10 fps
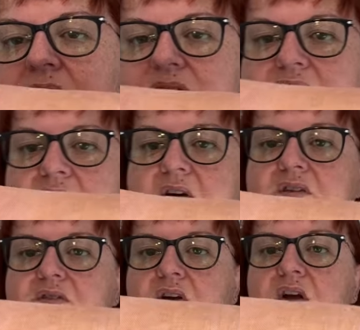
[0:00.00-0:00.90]
So
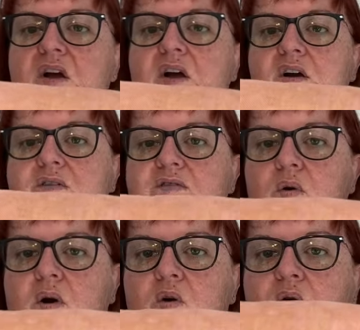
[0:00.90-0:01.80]
those
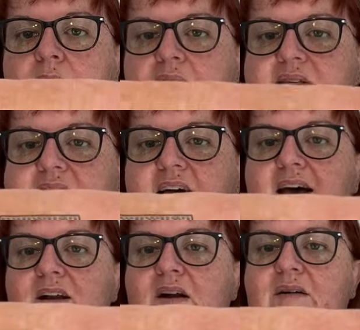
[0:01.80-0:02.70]
four are almost
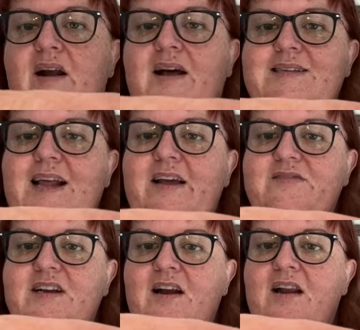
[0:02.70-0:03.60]
done. I realised I
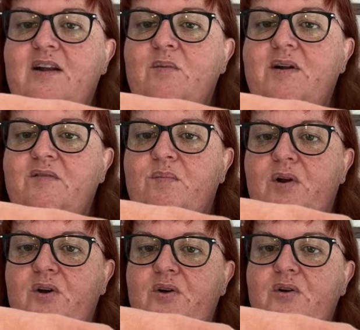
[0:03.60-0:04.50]
left a little bit of
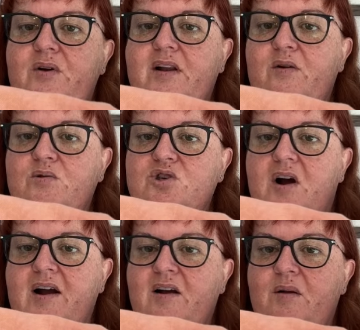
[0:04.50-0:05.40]
blue, a little
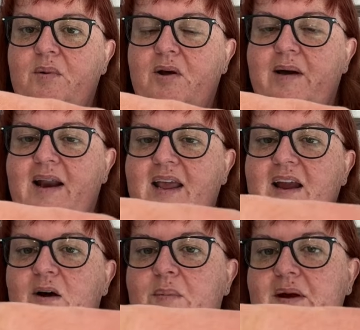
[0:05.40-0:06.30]
triangle of blue out of
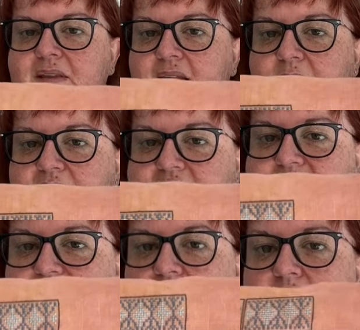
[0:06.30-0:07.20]
here. I'll pick that up next
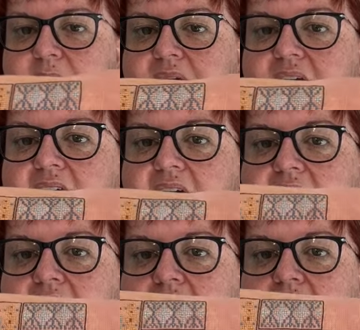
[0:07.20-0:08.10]
time.
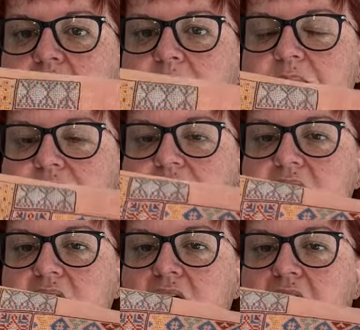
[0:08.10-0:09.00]

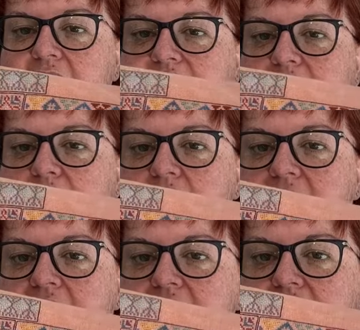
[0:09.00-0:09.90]
I filled
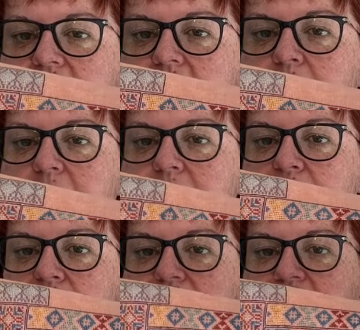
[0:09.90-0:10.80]
in a bit
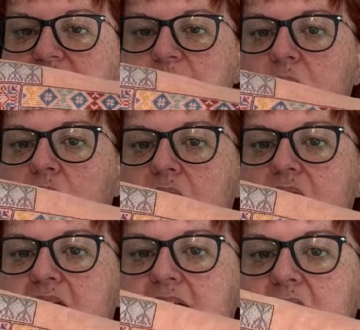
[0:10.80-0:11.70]
more of this border,
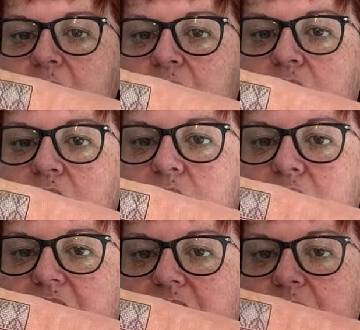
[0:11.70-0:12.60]
and I pulled all
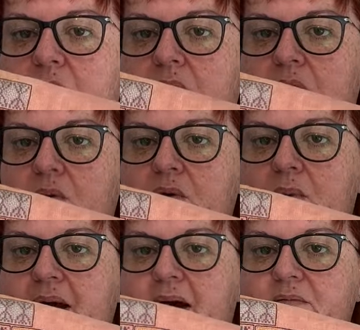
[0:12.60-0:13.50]
this border all the
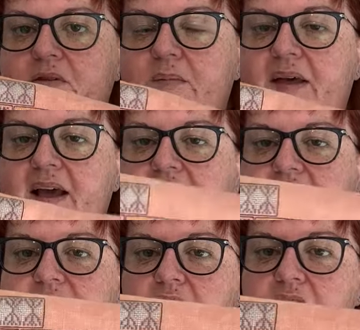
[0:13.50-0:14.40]
way up from there.
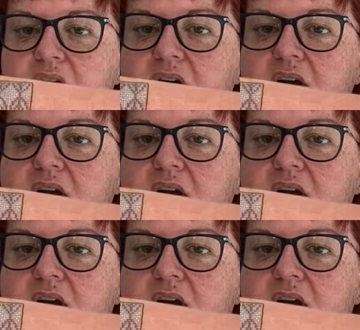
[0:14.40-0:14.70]
So